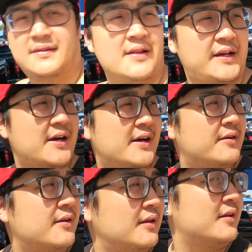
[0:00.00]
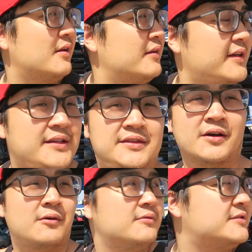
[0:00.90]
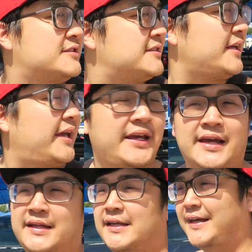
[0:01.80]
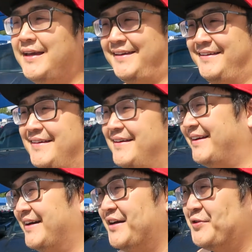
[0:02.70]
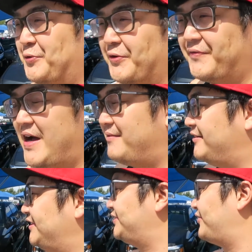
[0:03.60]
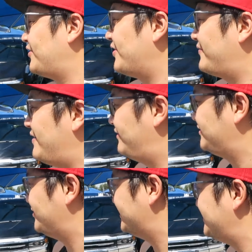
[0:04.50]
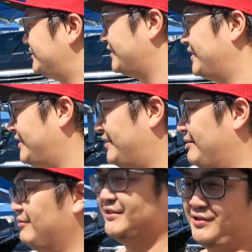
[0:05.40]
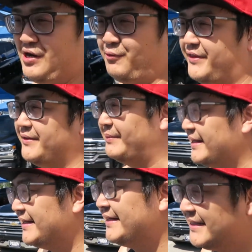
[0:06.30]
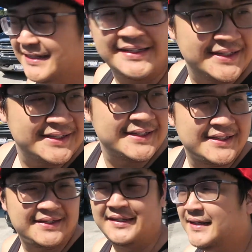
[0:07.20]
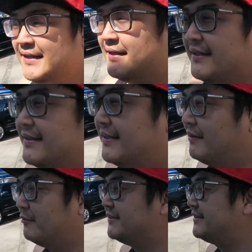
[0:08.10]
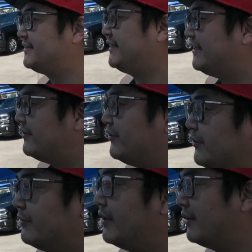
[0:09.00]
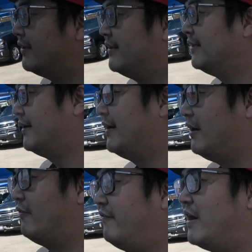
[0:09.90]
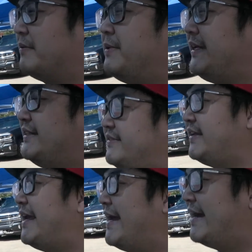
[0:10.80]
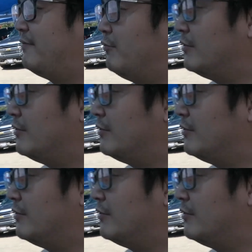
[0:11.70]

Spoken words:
Like, I literally don't see any 2500s or 3500s. What is wrong with them? I wanted to see the new L5 piece. They have